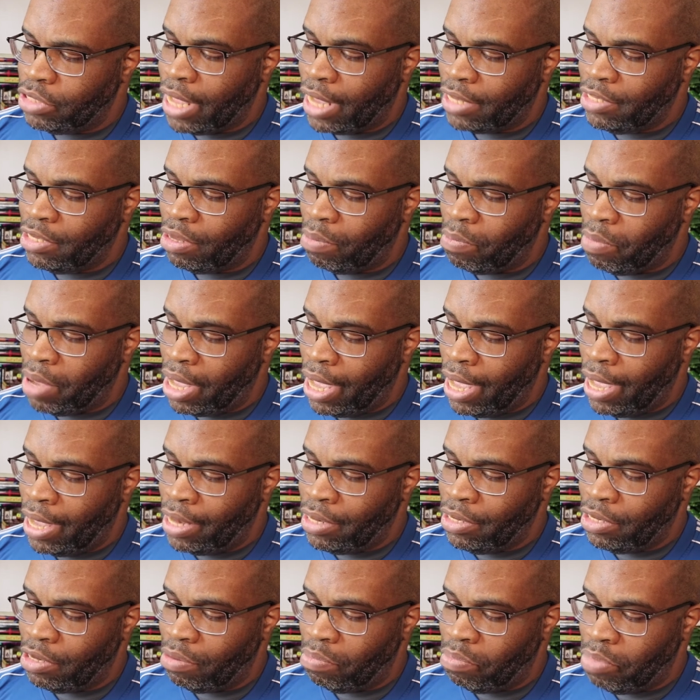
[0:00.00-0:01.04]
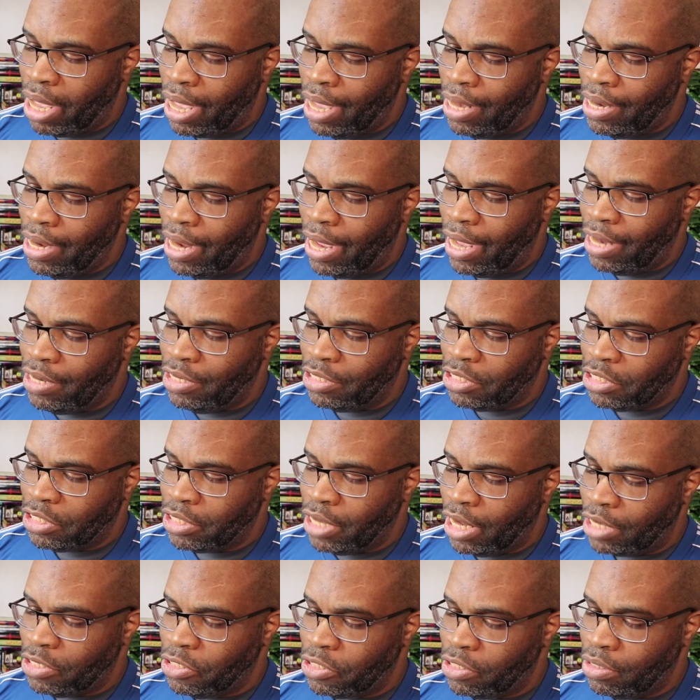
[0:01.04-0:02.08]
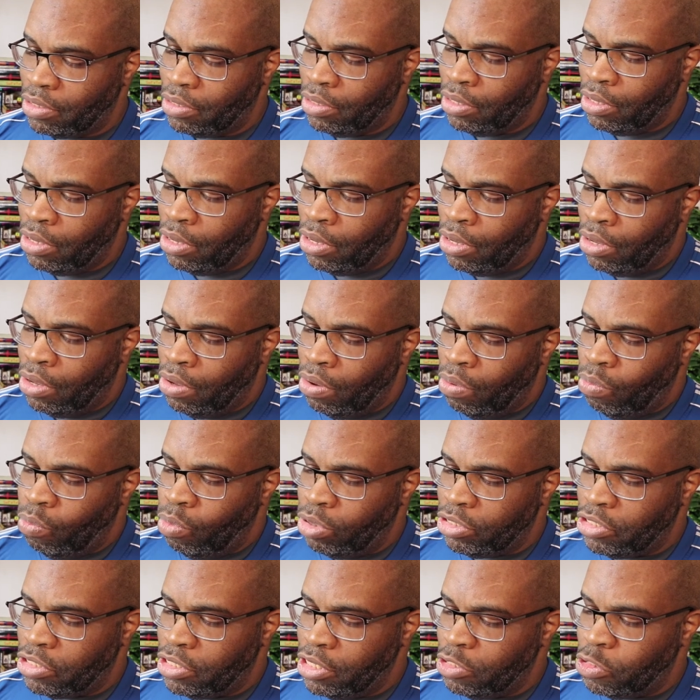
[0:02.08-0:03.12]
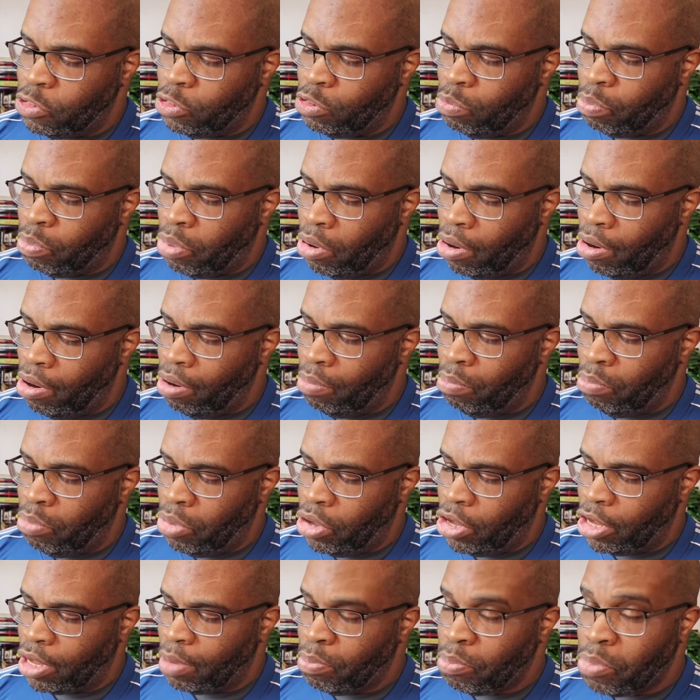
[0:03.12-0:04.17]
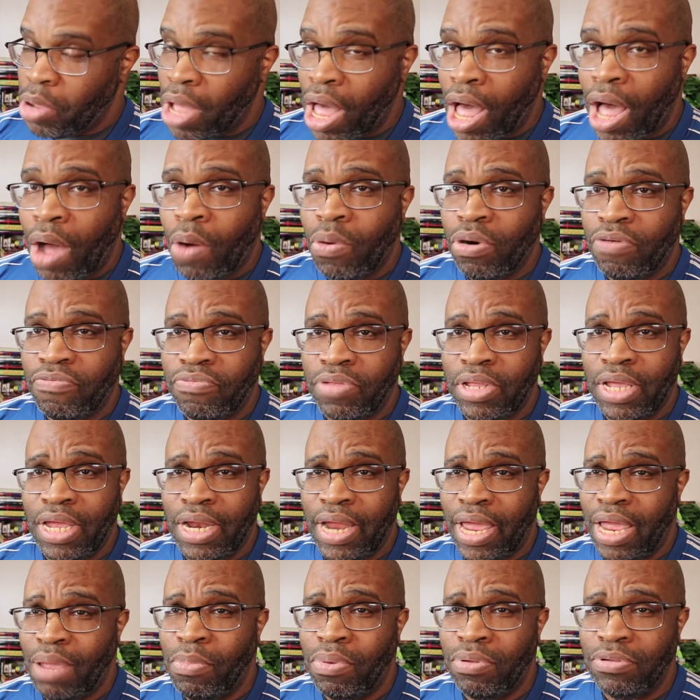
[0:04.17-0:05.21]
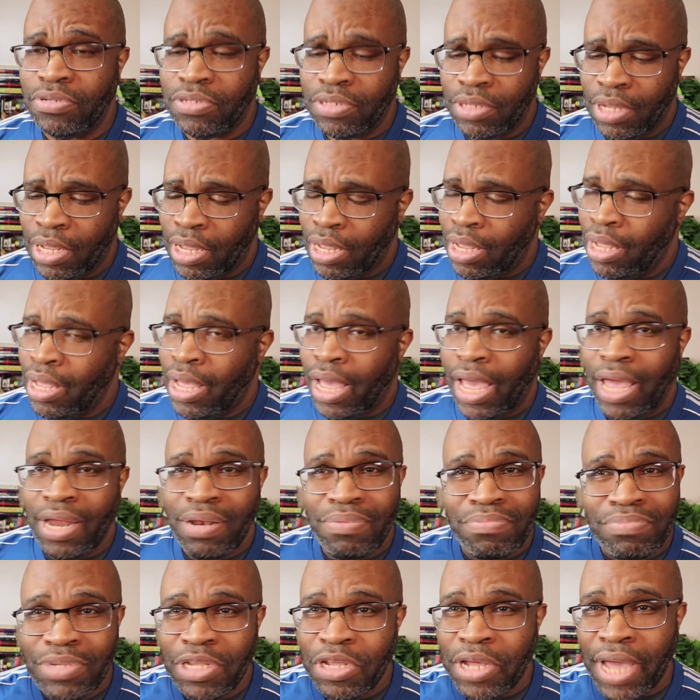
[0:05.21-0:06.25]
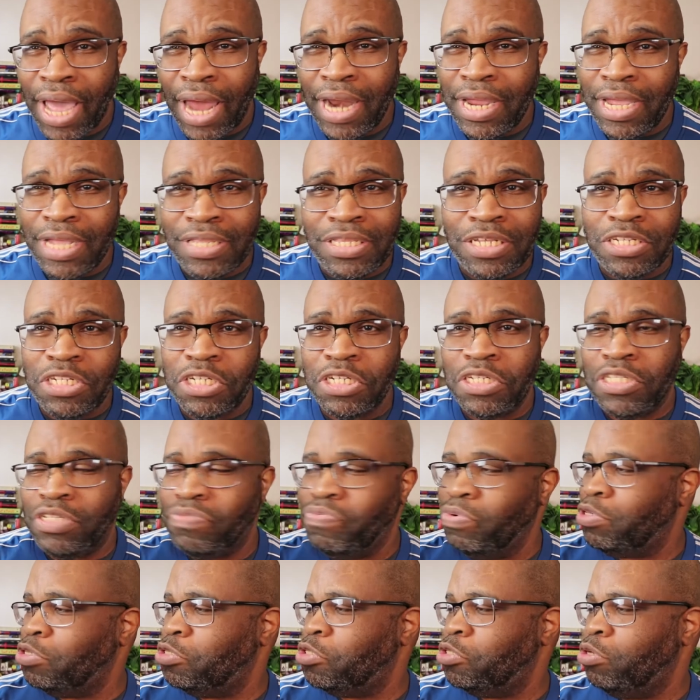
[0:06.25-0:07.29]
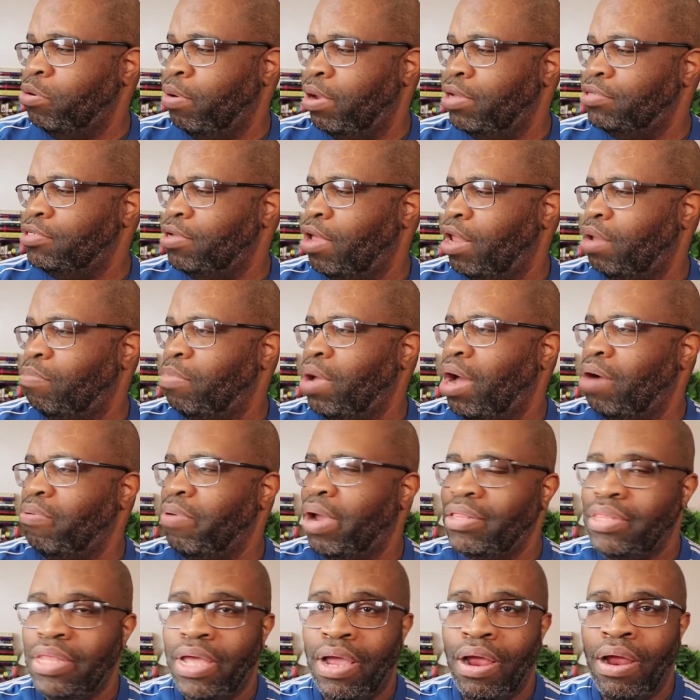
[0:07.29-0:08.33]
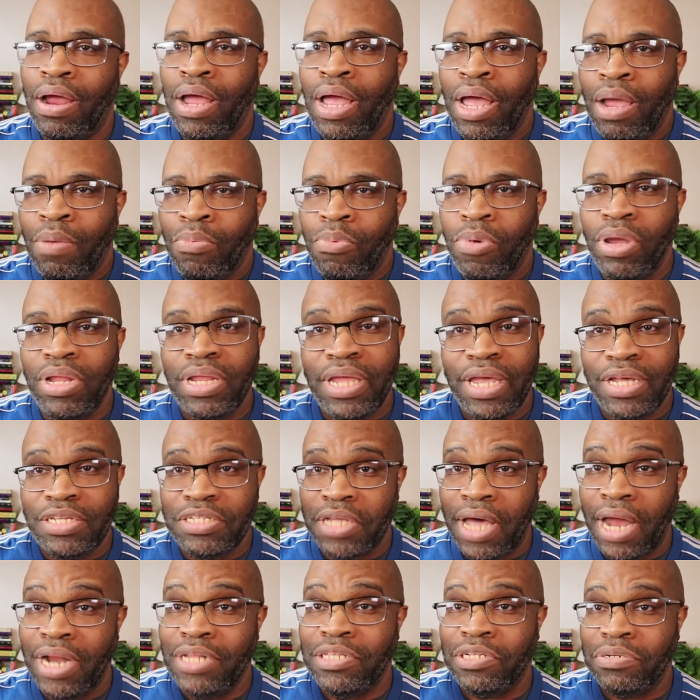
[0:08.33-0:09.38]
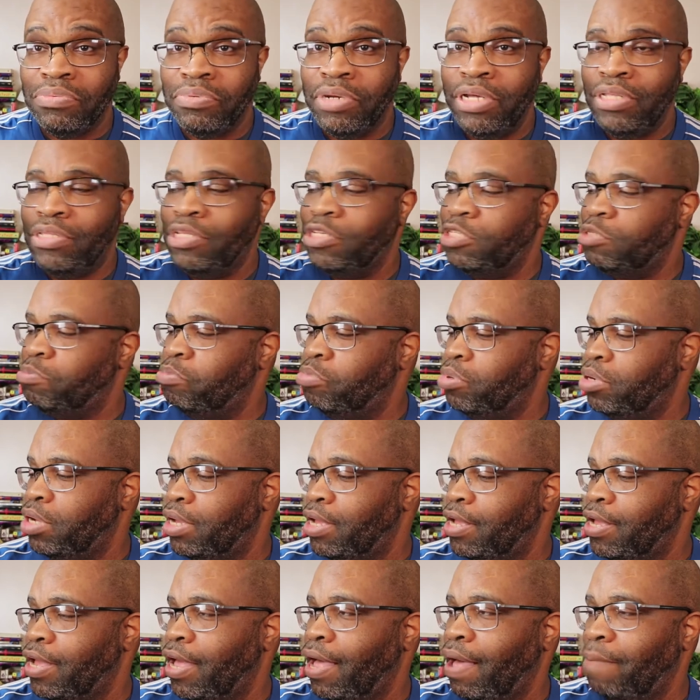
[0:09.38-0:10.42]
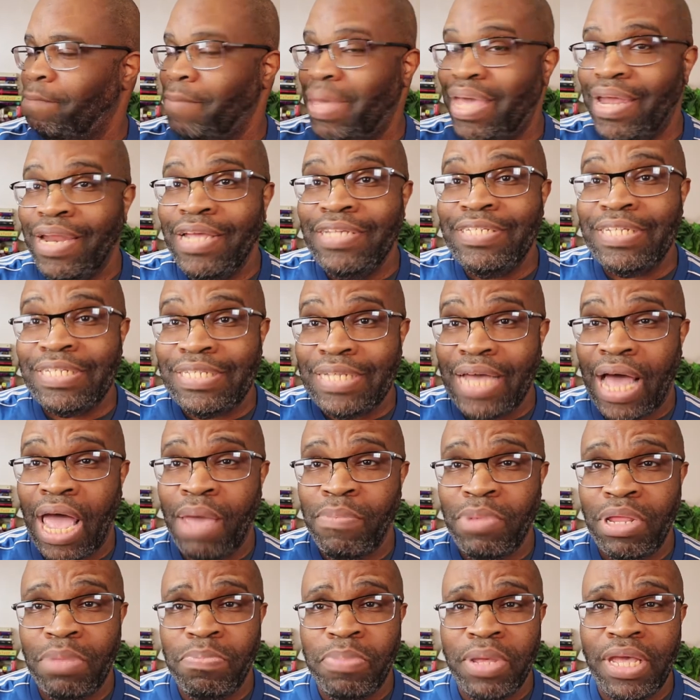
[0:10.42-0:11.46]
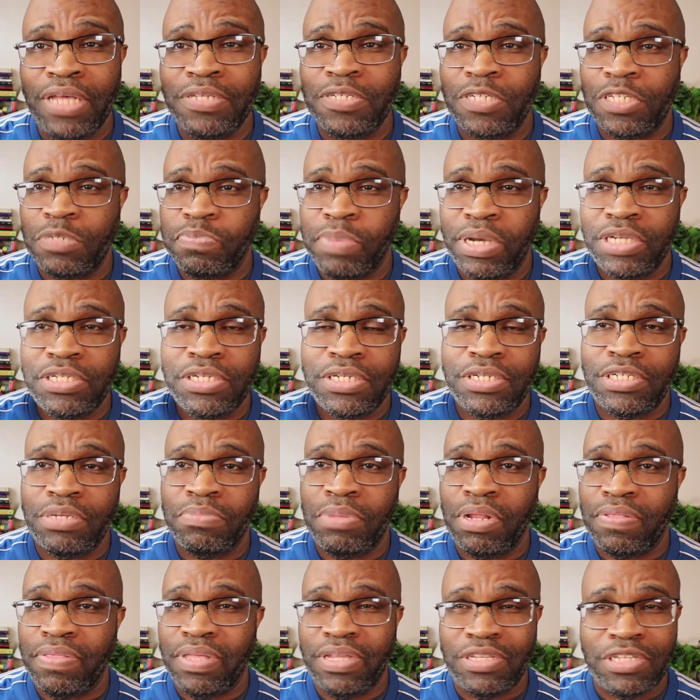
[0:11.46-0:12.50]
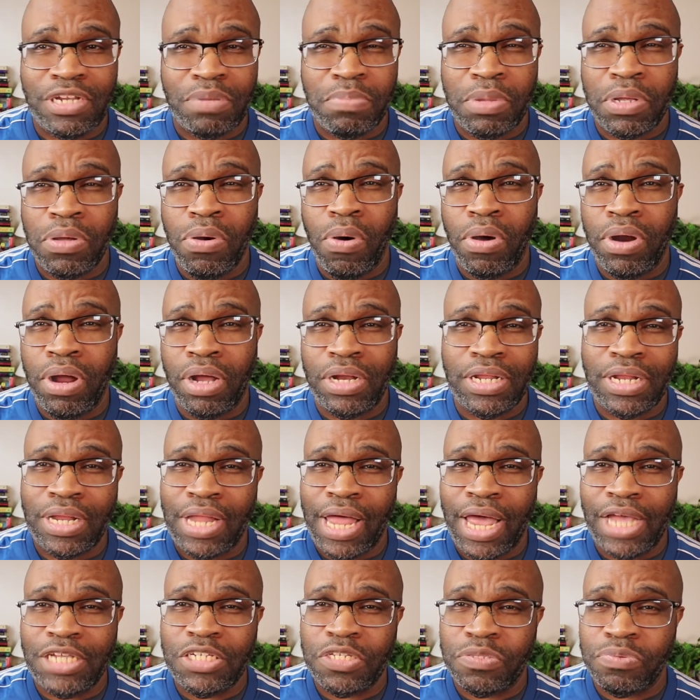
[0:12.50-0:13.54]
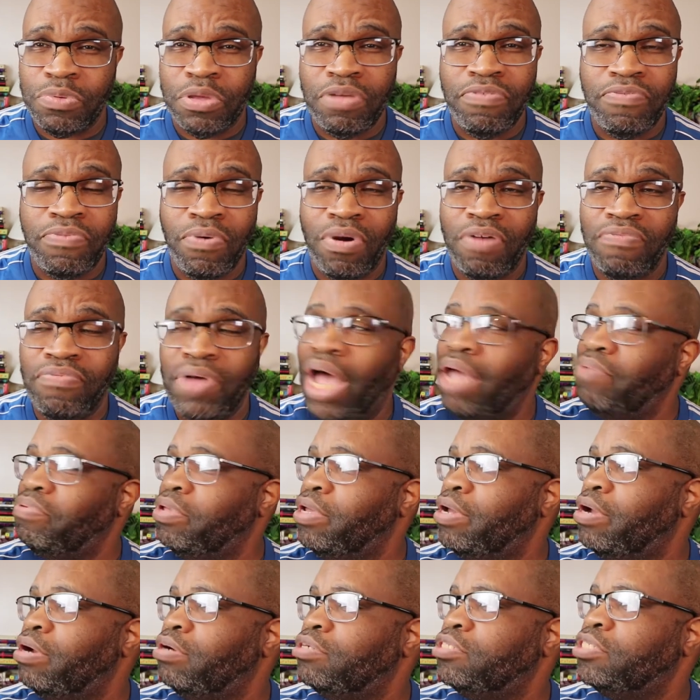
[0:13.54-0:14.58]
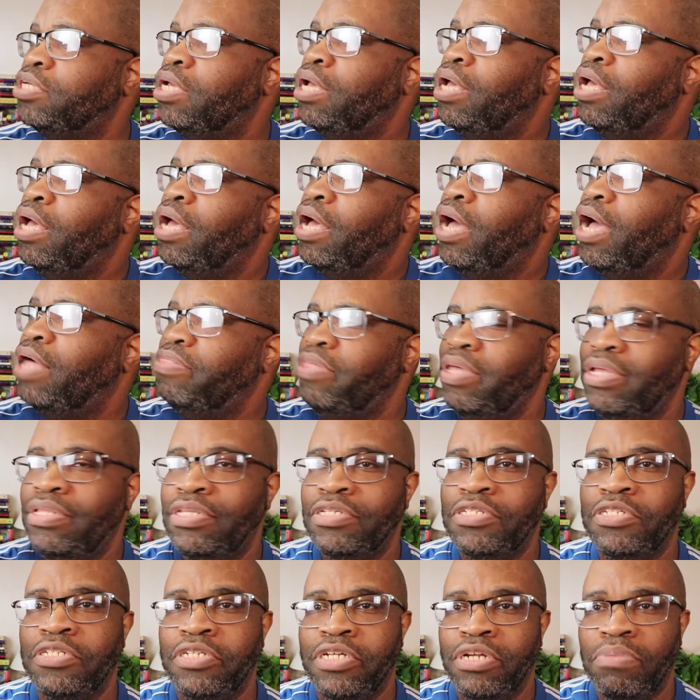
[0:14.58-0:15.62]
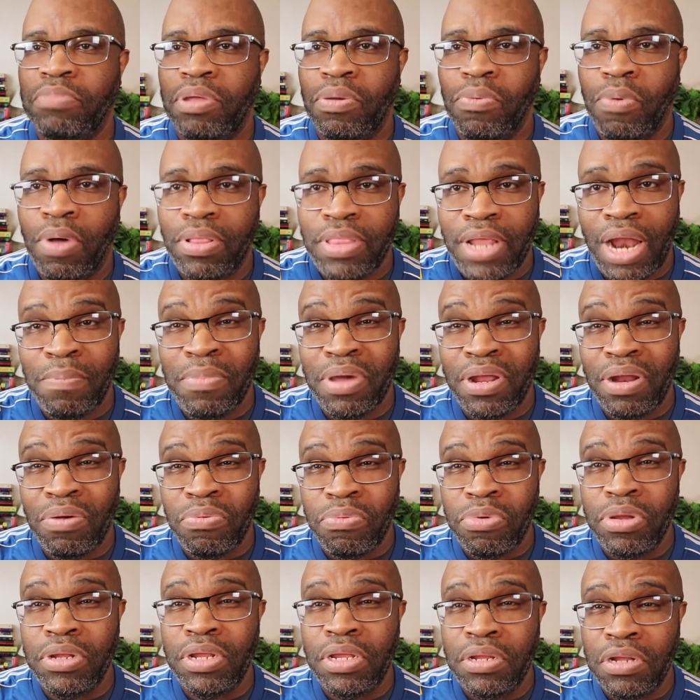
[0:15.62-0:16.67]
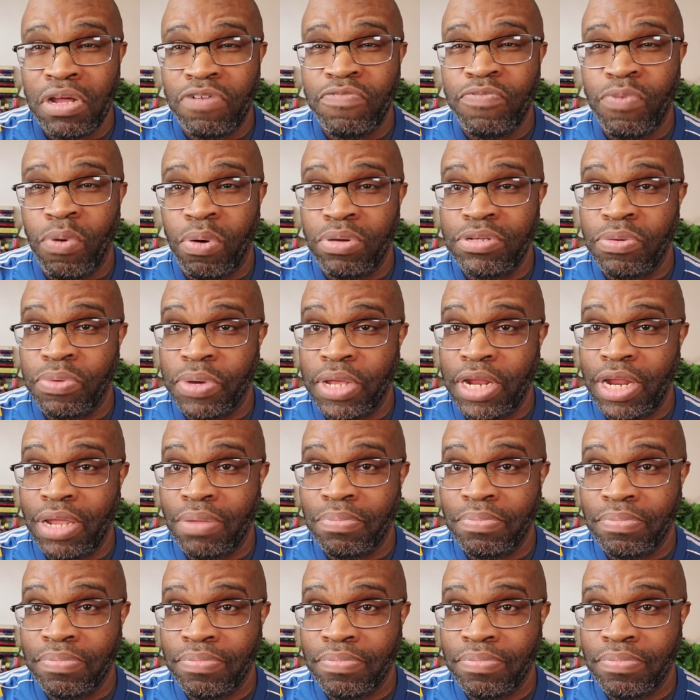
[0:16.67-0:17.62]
that demand debate and discussion, which this superb book powerfully enables. And you kind of get the gist of what the story is all about right there. Really excited to read this book. Um, it is a timely piece, especially some of the things that have been going on in the last three, four, five years. I think this is going to be one that I'm going to really look forward to reading.